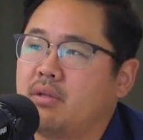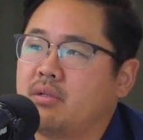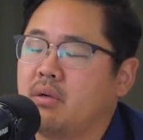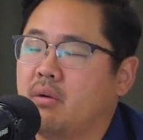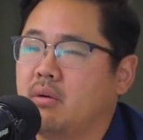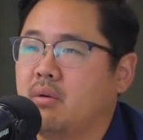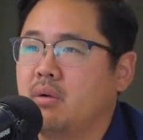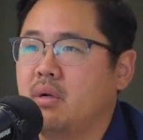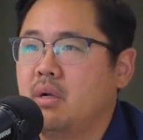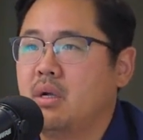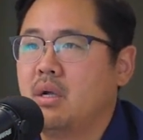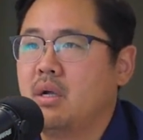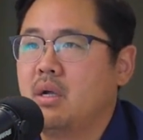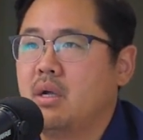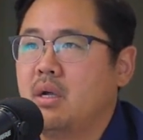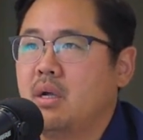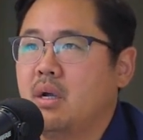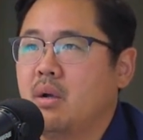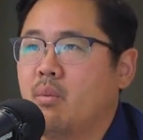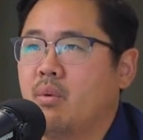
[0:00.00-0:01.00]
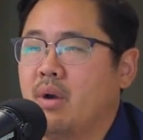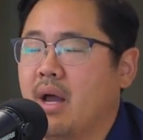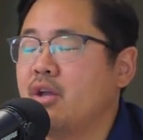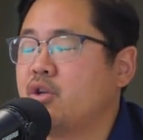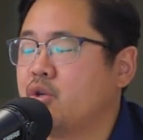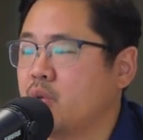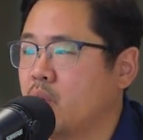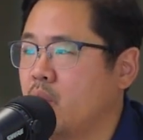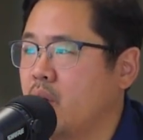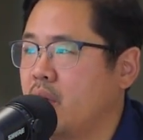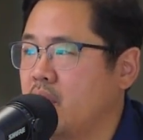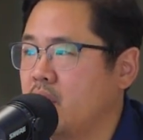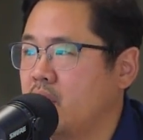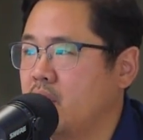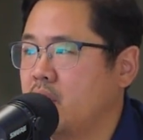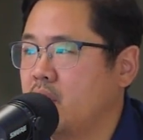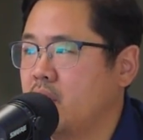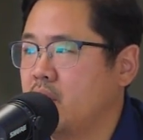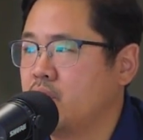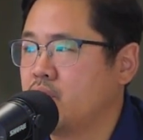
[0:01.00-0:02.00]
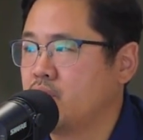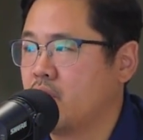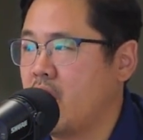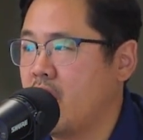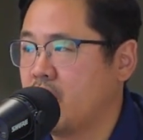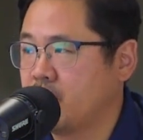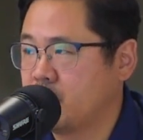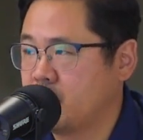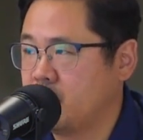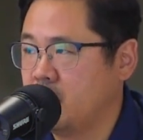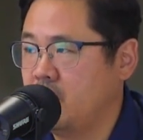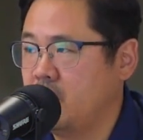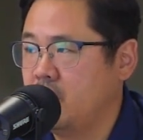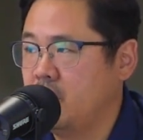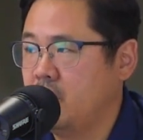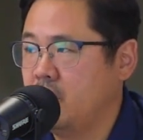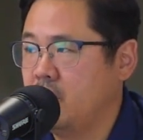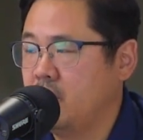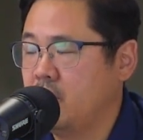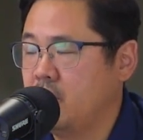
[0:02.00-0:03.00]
So when I joined Jurassic,